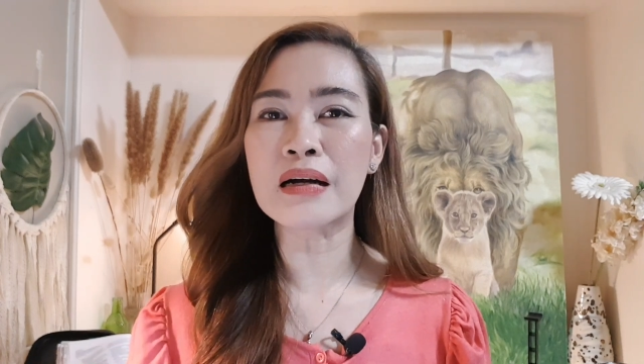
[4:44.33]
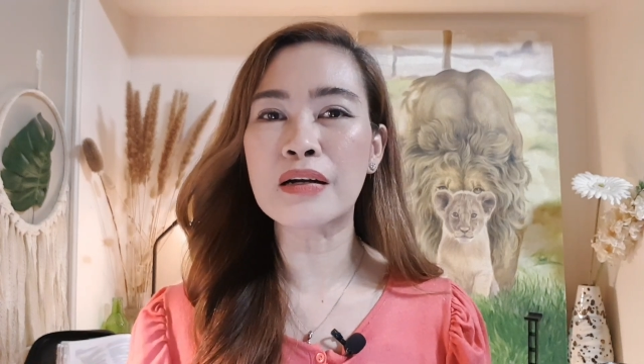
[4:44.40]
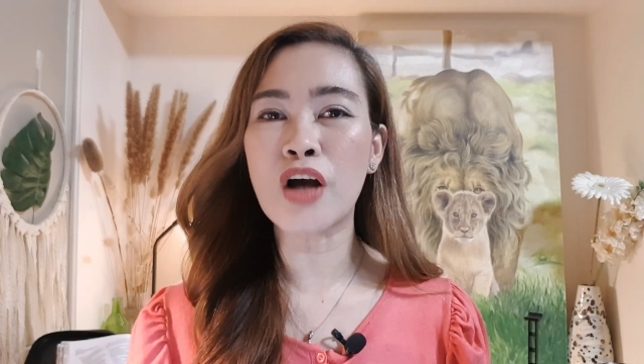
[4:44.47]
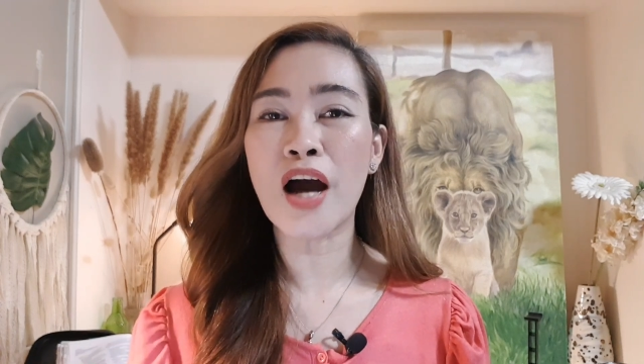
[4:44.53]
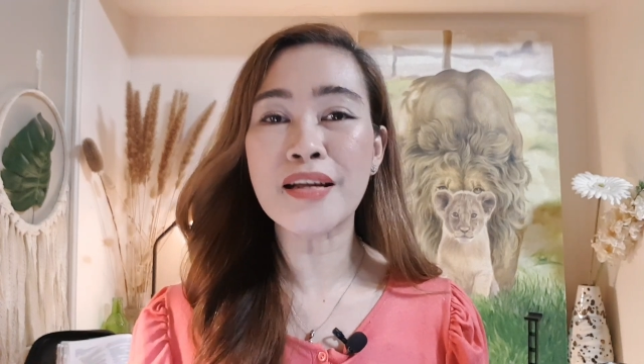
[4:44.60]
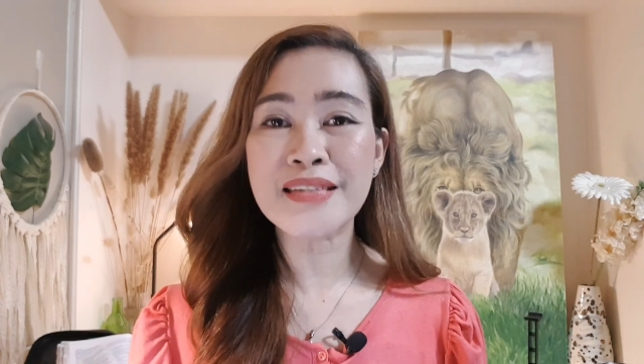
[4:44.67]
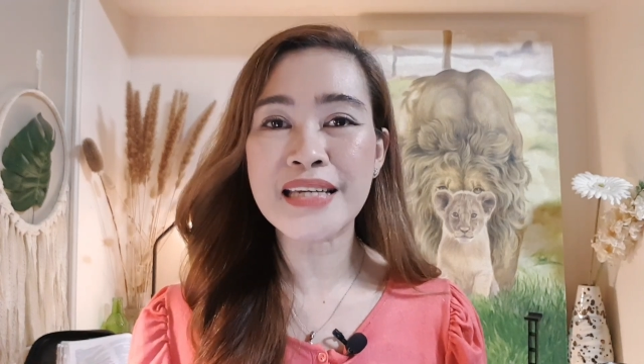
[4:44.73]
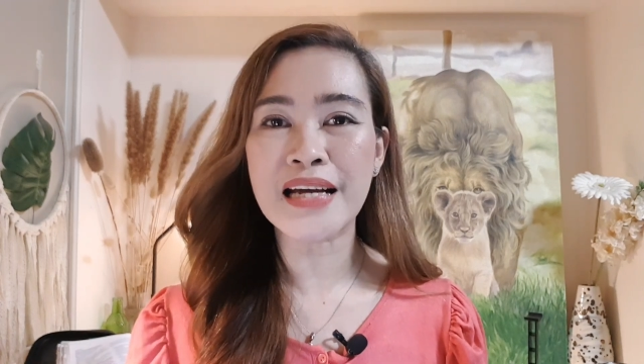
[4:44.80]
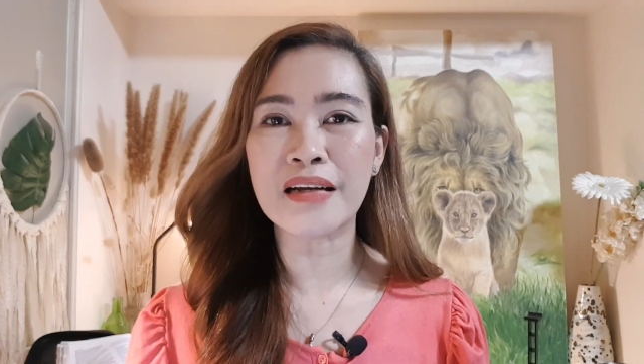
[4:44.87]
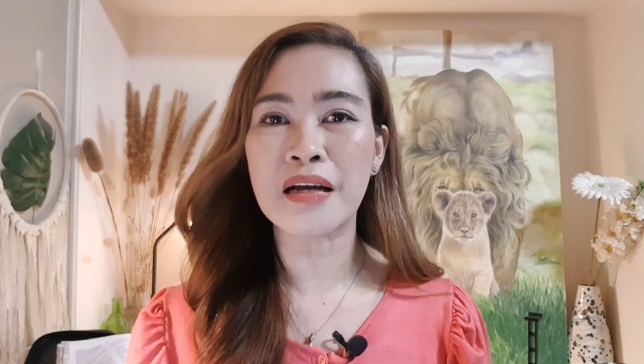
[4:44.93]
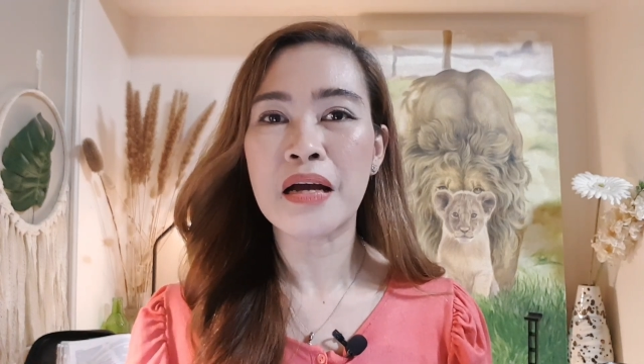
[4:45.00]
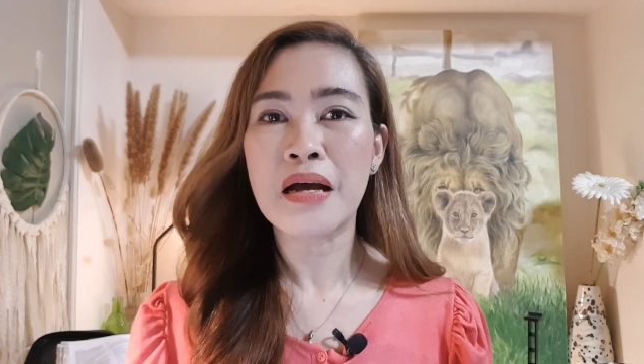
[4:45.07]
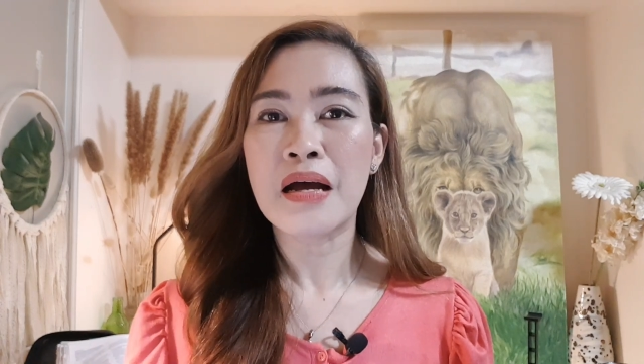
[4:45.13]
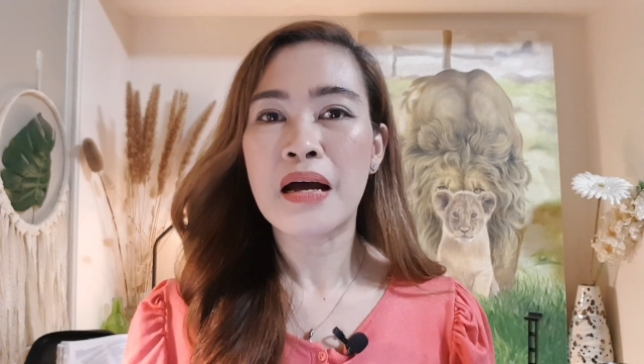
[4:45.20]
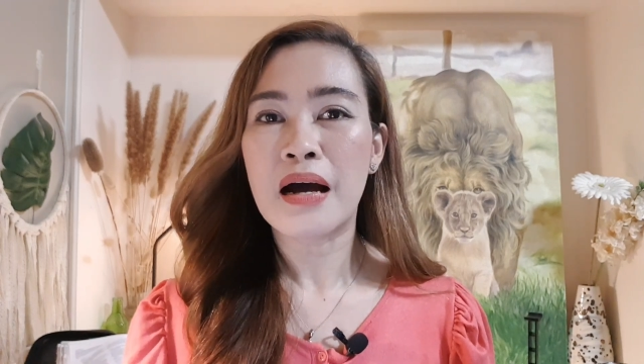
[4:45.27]
contact
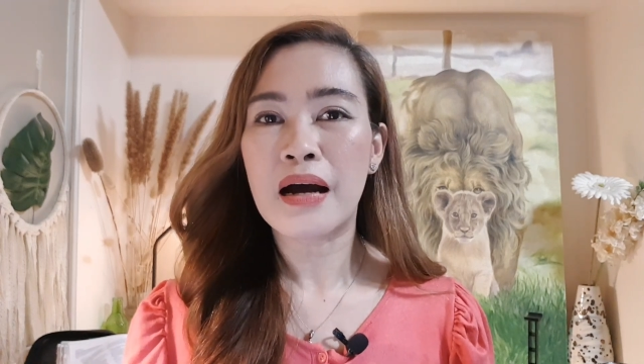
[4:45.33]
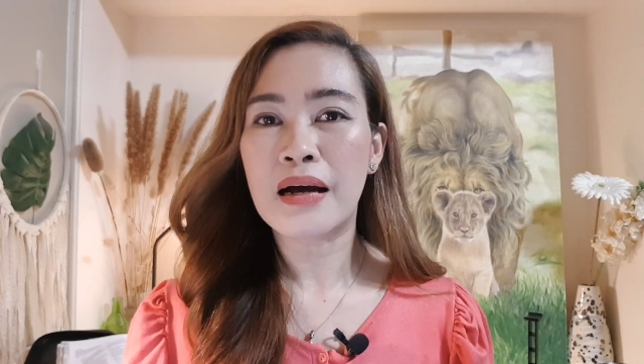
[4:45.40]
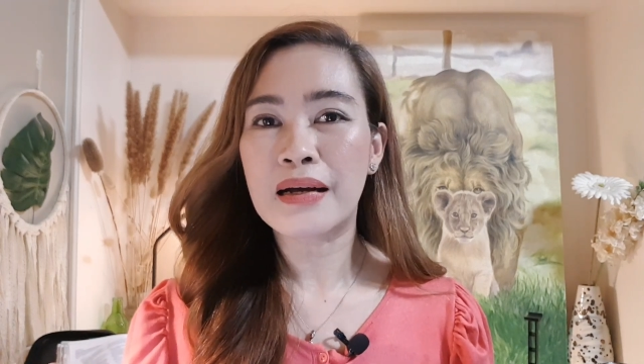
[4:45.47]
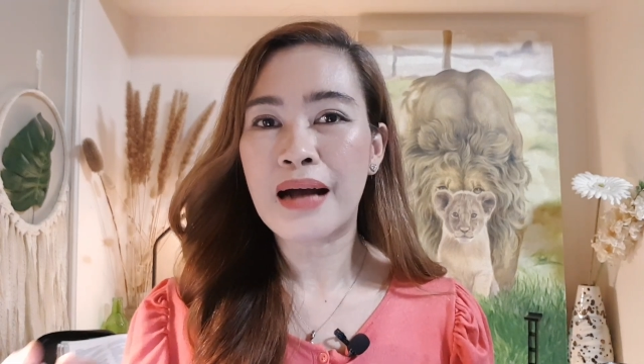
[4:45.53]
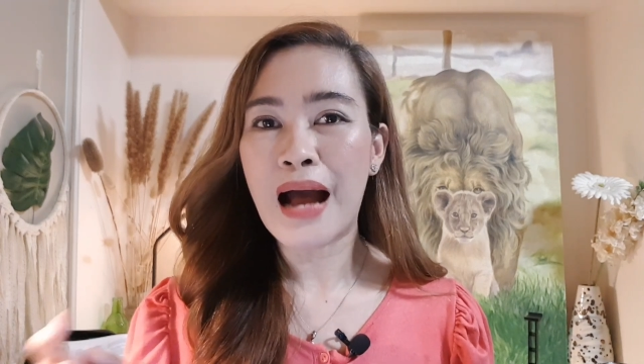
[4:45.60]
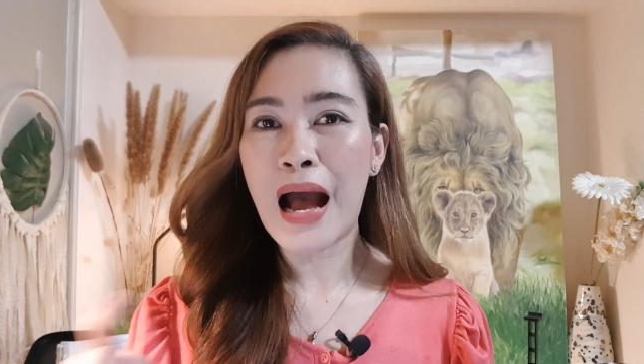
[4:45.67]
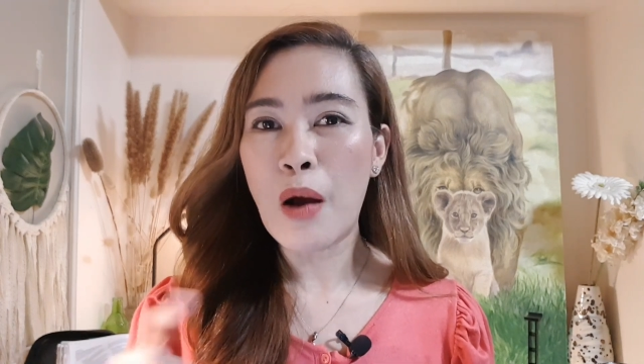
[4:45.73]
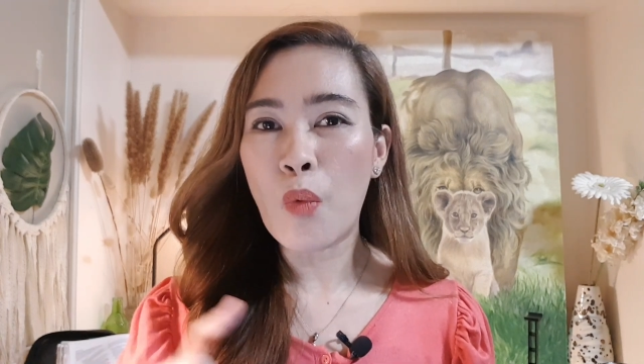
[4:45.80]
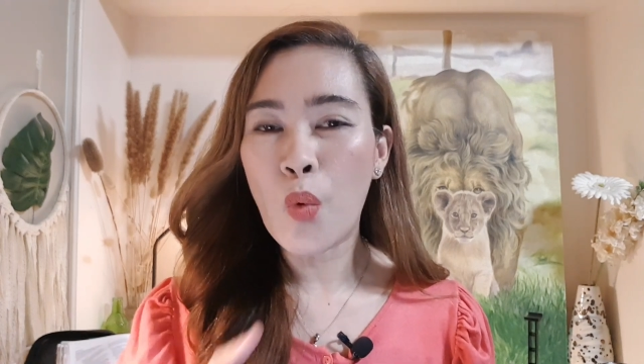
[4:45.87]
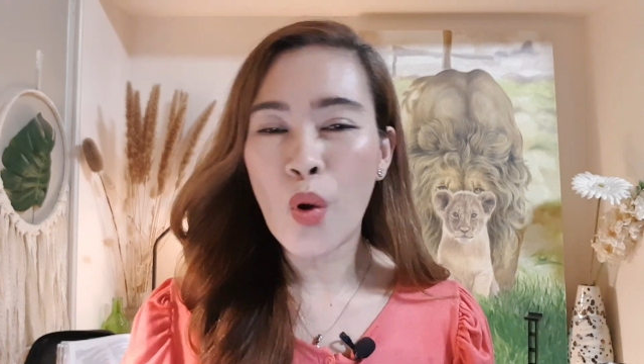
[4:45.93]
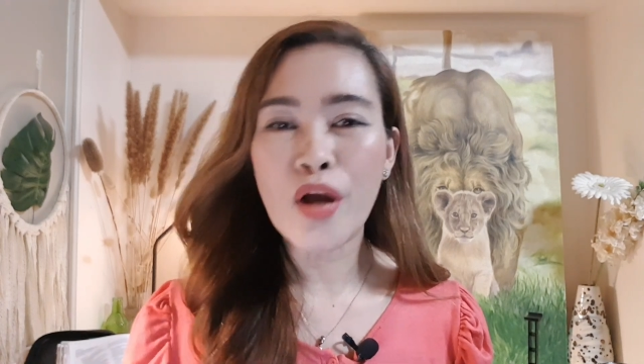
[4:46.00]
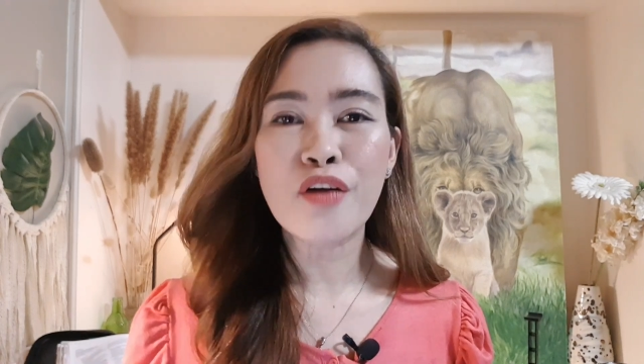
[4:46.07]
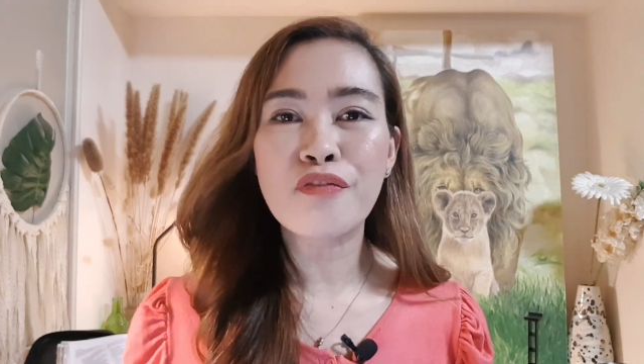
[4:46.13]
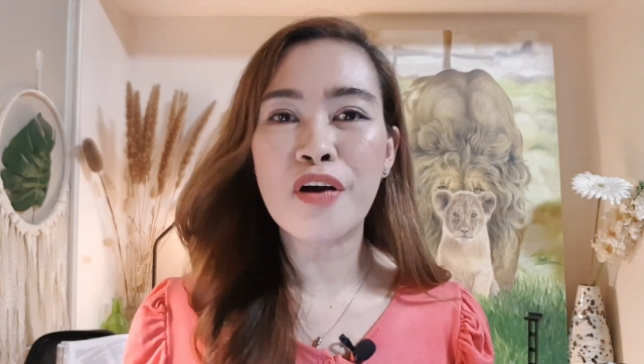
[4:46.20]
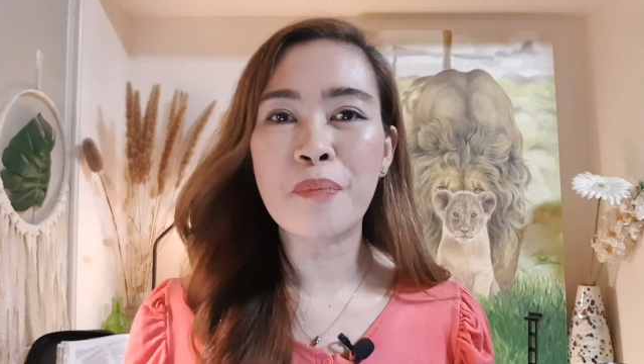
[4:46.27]

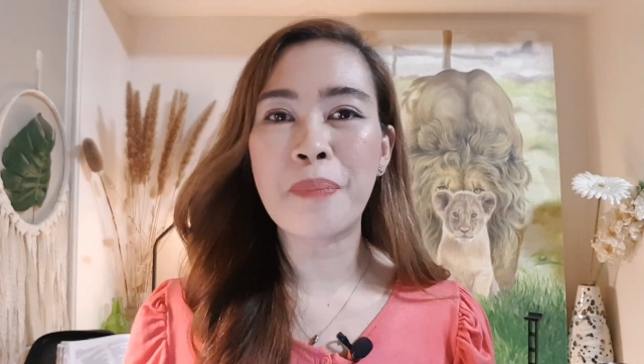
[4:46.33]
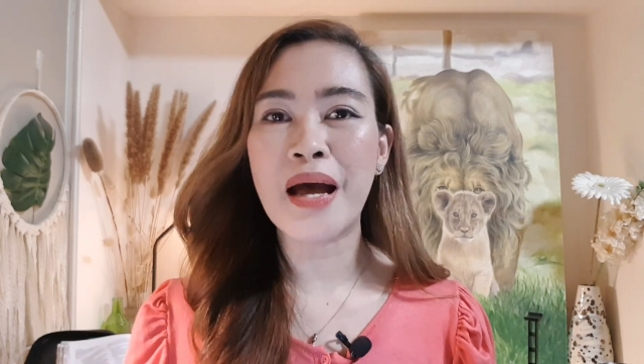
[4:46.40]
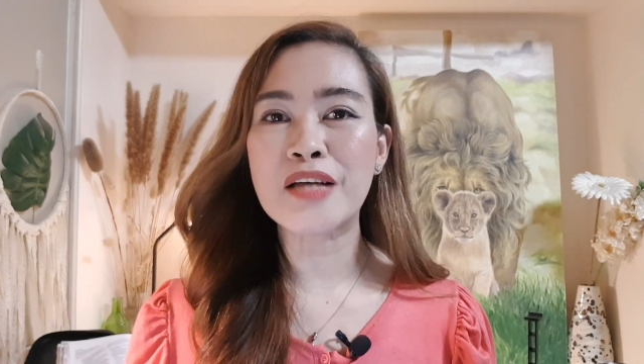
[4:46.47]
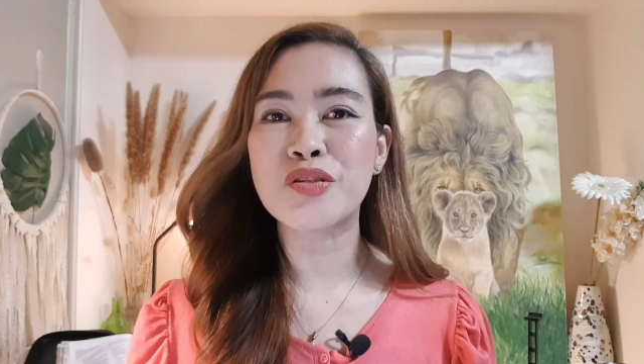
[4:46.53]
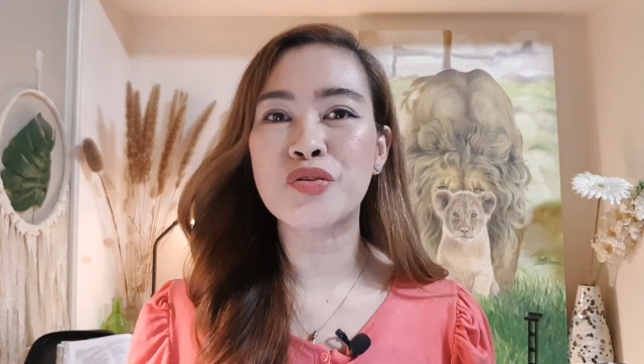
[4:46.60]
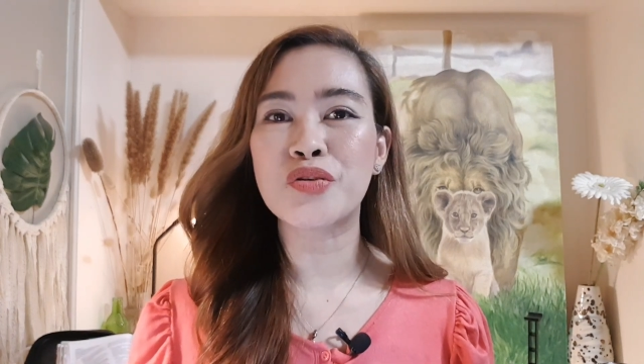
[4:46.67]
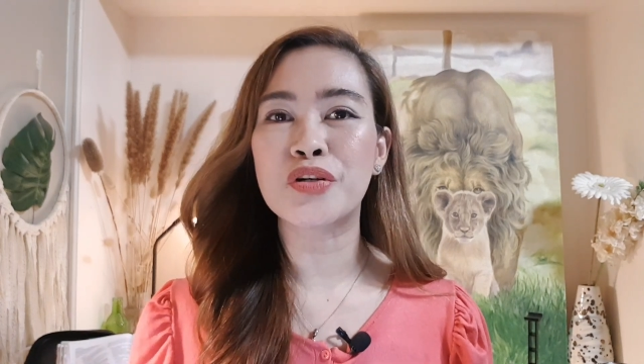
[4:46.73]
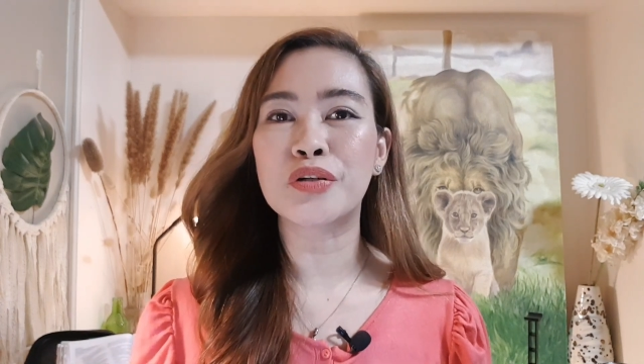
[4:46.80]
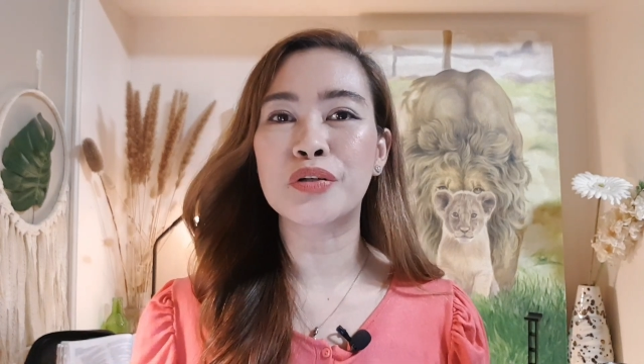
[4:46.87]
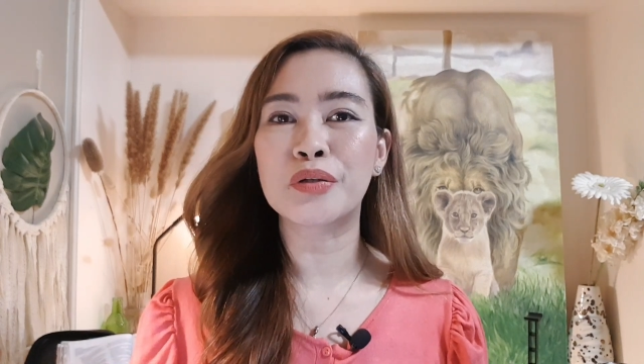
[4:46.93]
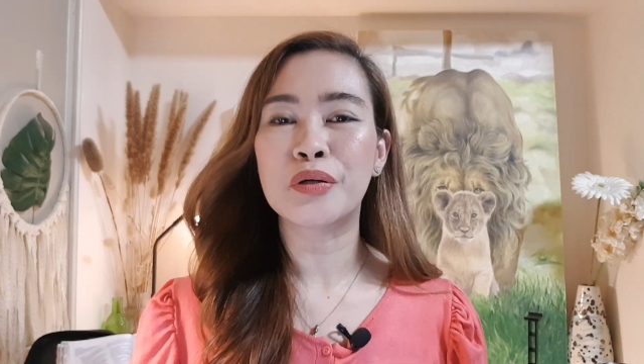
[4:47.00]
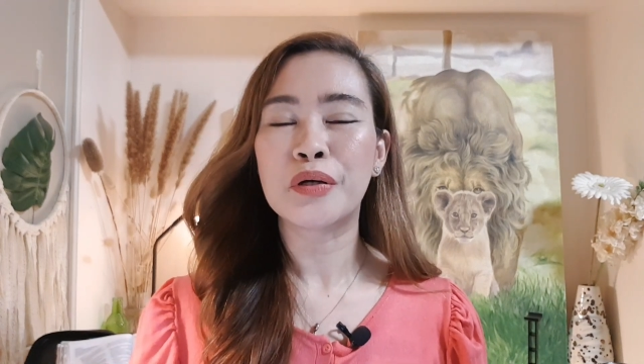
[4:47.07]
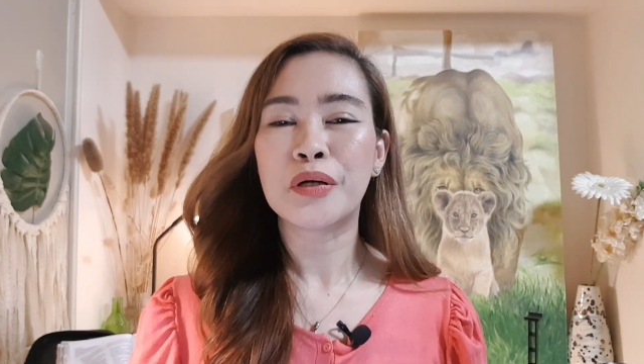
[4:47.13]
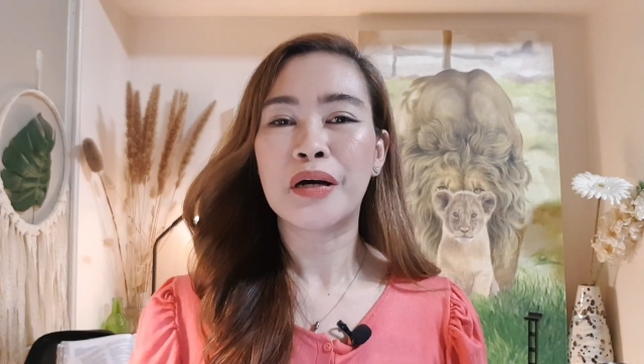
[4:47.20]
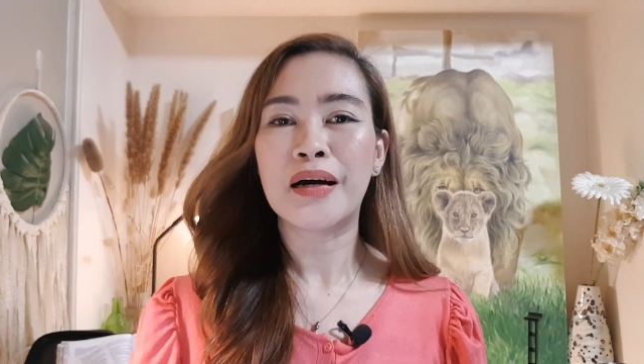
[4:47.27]
one of our pastoral